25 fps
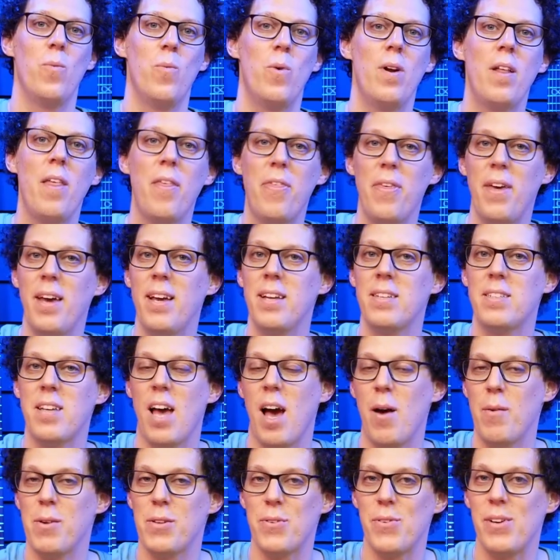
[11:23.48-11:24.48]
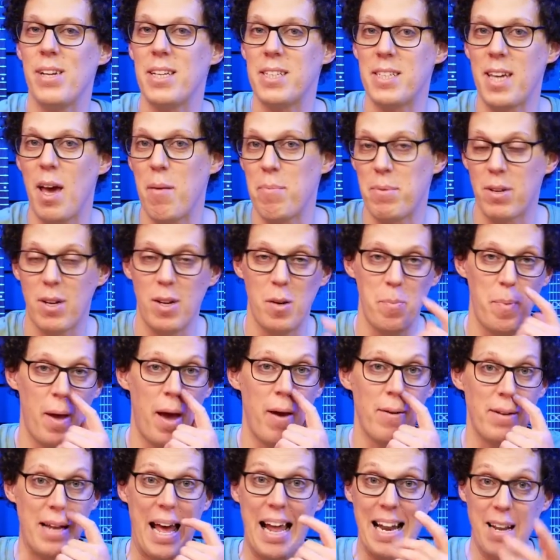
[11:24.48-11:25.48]
One of the things I was really skeptical
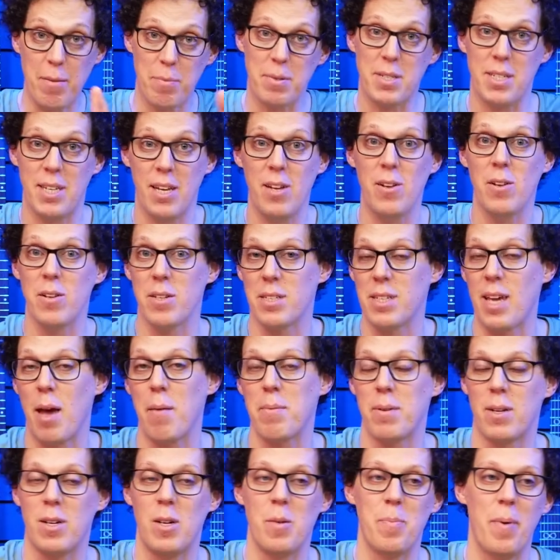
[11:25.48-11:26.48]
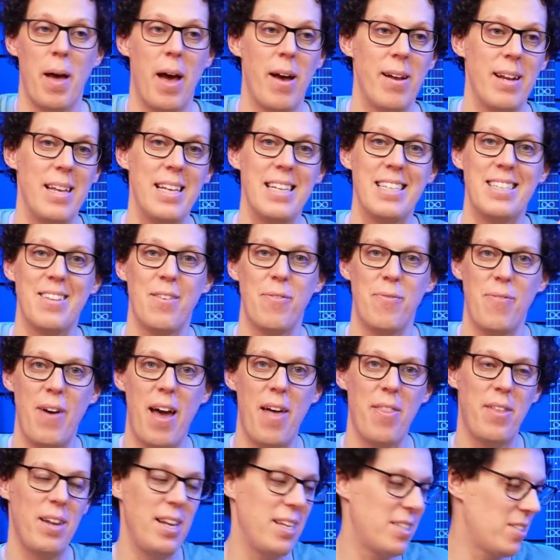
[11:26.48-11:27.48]
about, and I'm still skeptical about, is the
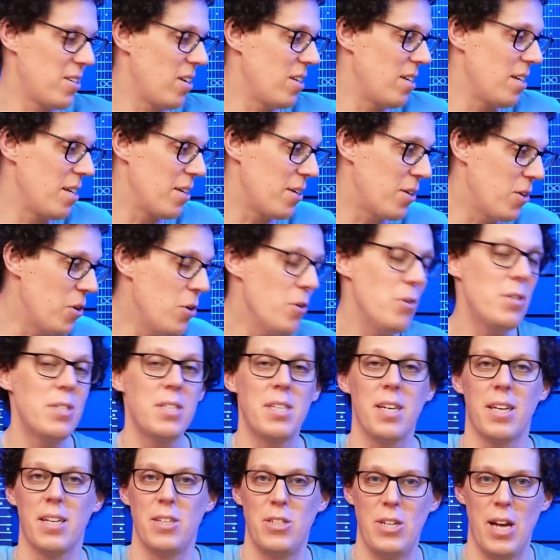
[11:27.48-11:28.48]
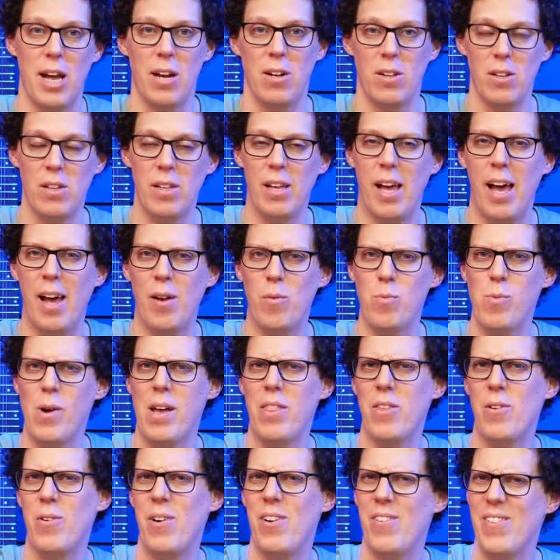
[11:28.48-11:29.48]
fact that it's got an acoustic channel and
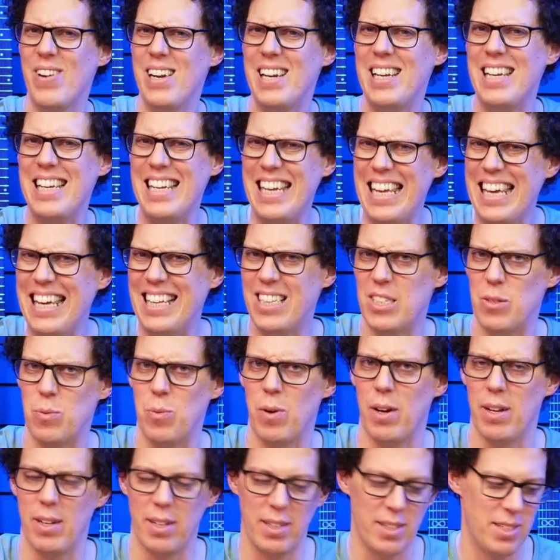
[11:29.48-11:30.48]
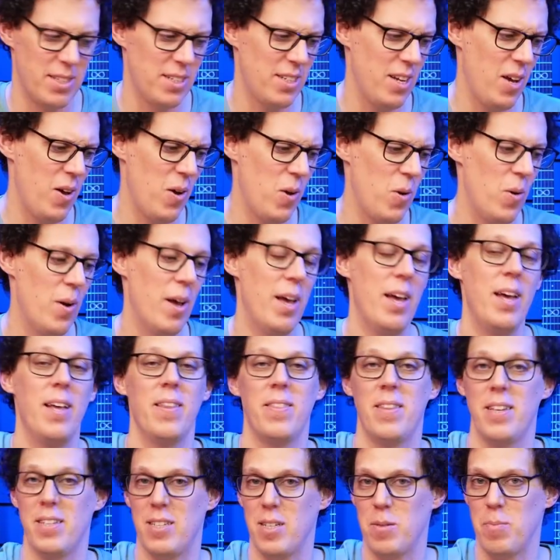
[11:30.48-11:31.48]
whether it really needs one. So
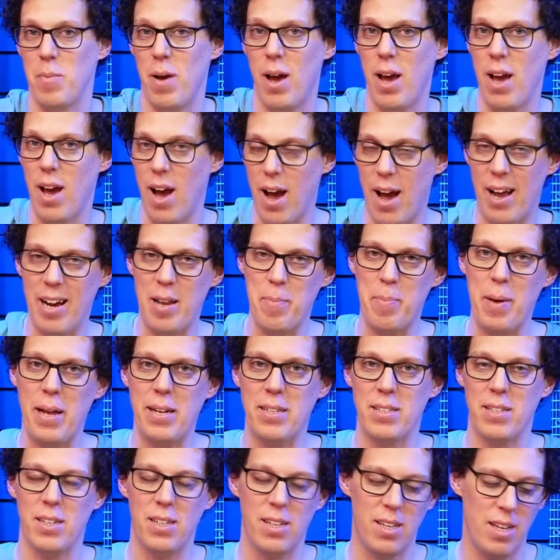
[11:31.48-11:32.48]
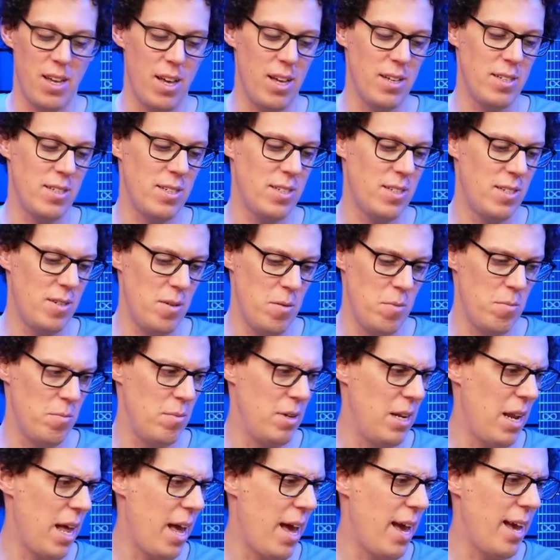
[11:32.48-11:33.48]
this is my Harley Benton
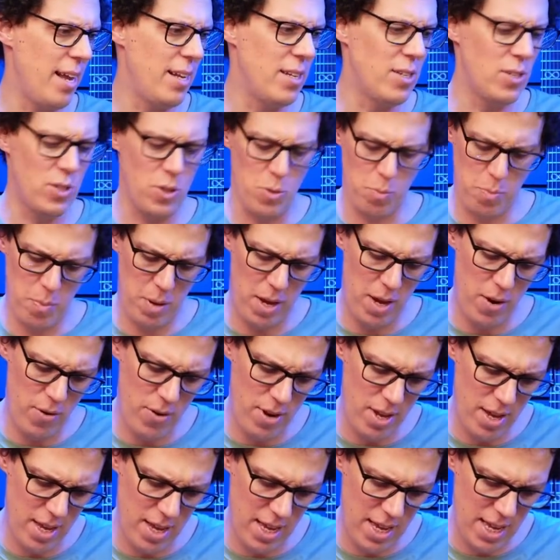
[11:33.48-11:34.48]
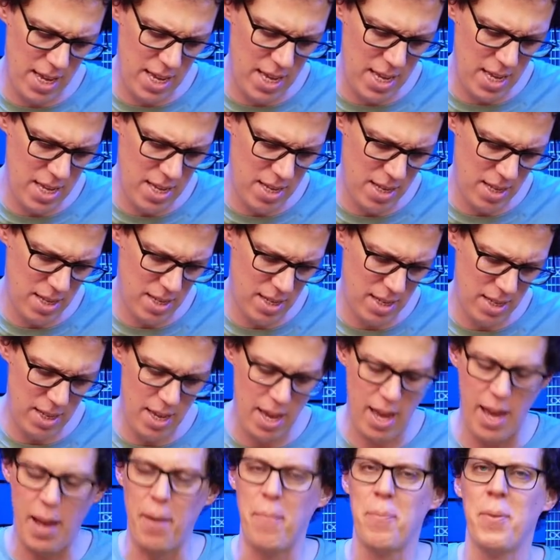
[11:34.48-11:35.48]
custom line Superior E.
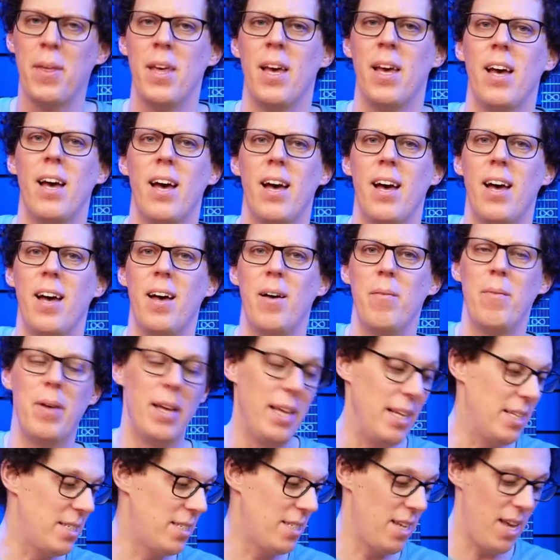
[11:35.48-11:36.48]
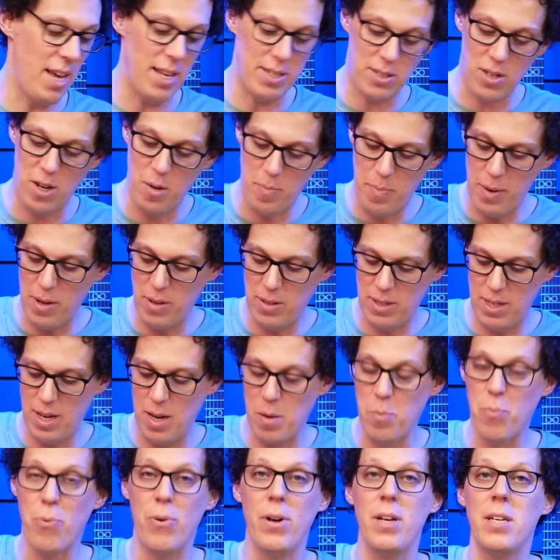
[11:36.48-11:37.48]
Yeah, it's got a
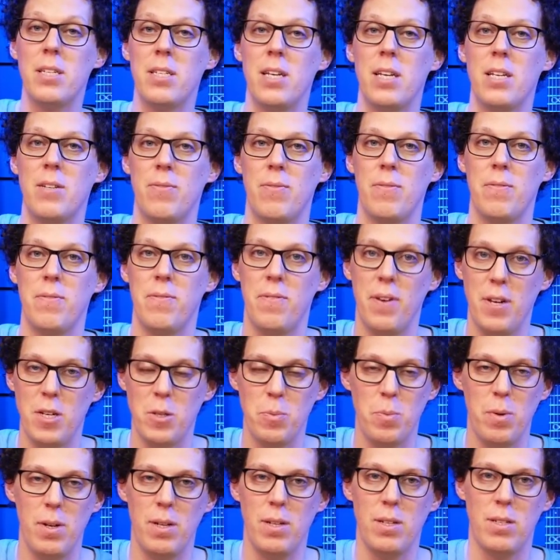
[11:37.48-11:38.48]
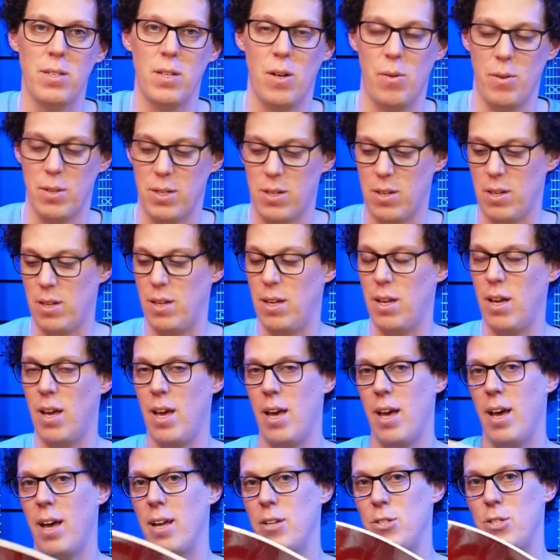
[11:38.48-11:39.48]
built-in pre-sys from Fishman, so it's got
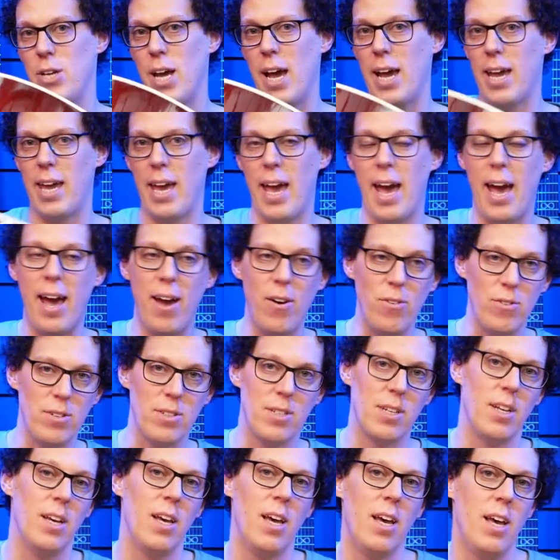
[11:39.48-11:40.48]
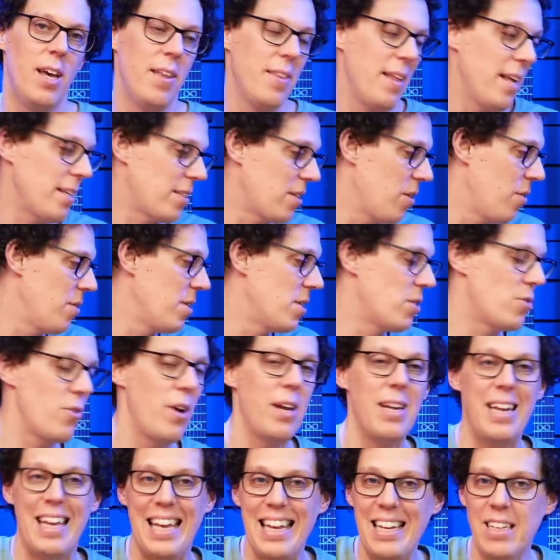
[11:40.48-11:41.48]
a jack out. That's going
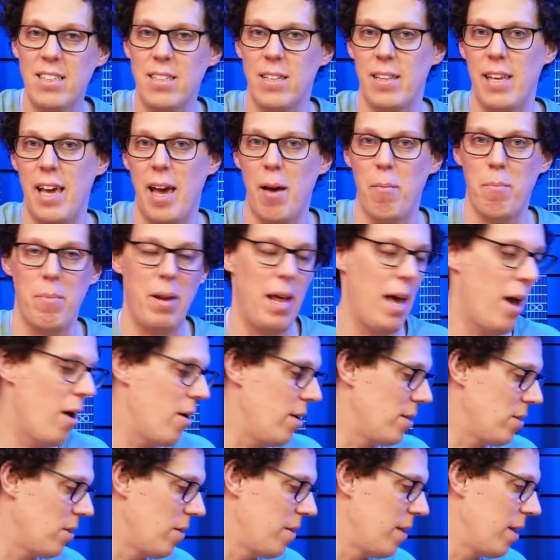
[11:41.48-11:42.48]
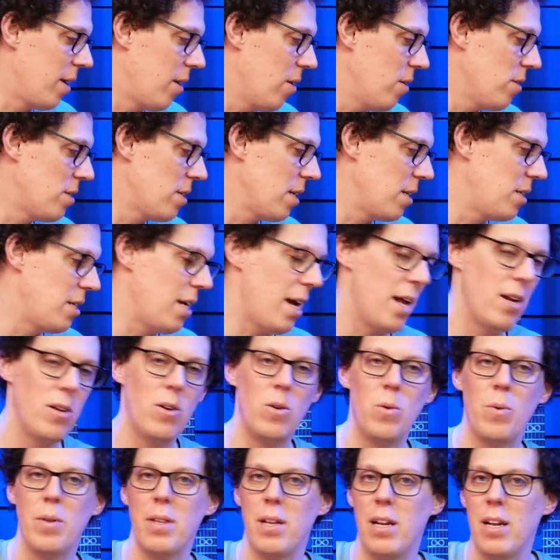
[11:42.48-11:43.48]
straight into the amp now. It's on the acoustic
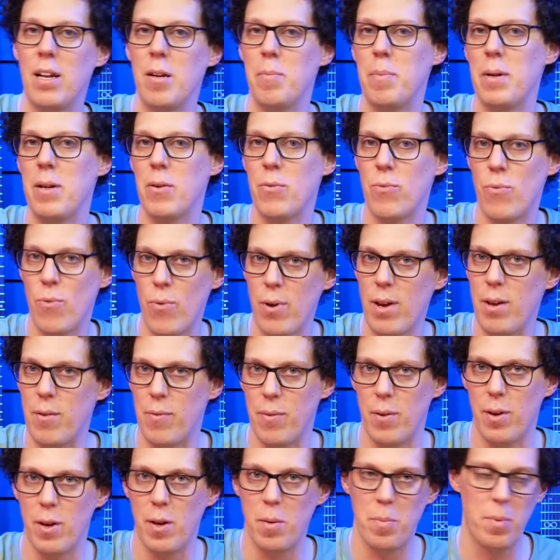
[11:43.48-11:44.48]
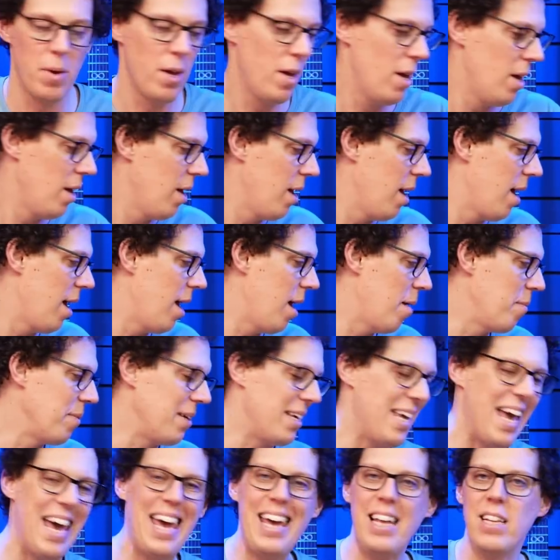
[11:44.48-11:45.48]
channel with a little bit of reverb.
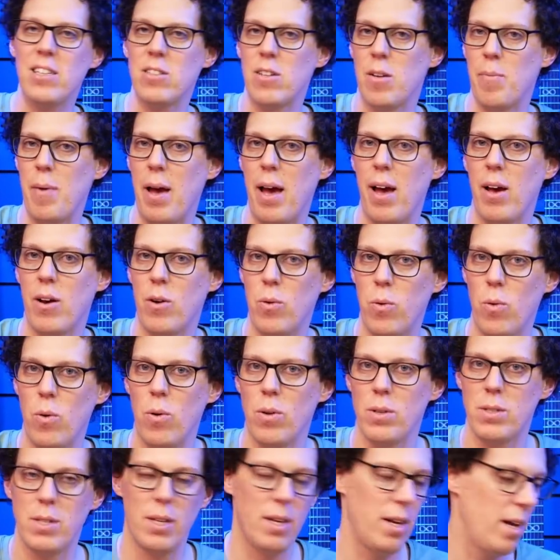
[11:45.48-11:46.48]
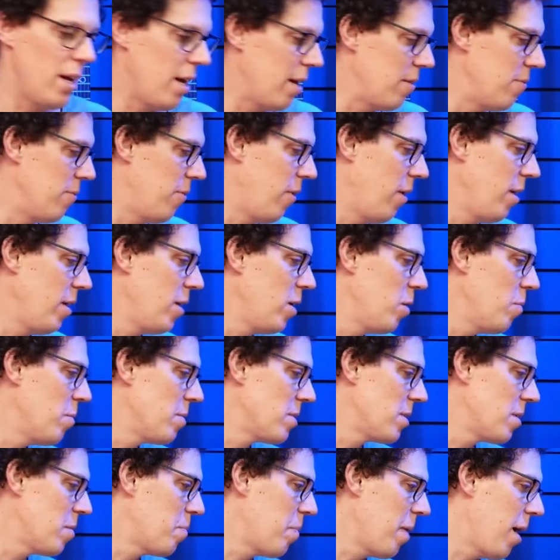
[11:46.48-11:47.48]
Gain's about a quarter and
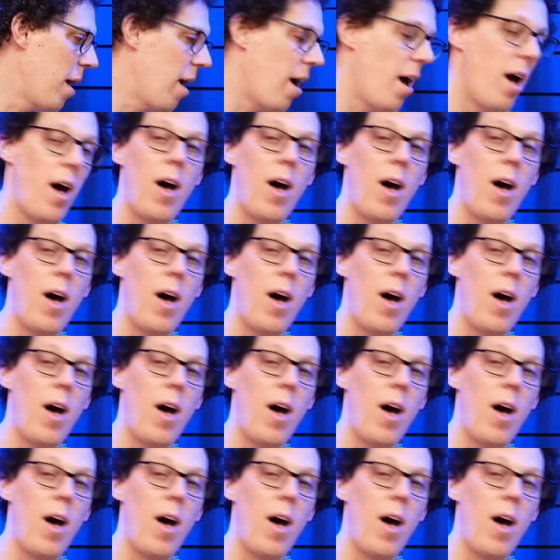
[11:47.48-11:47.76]
volume is at about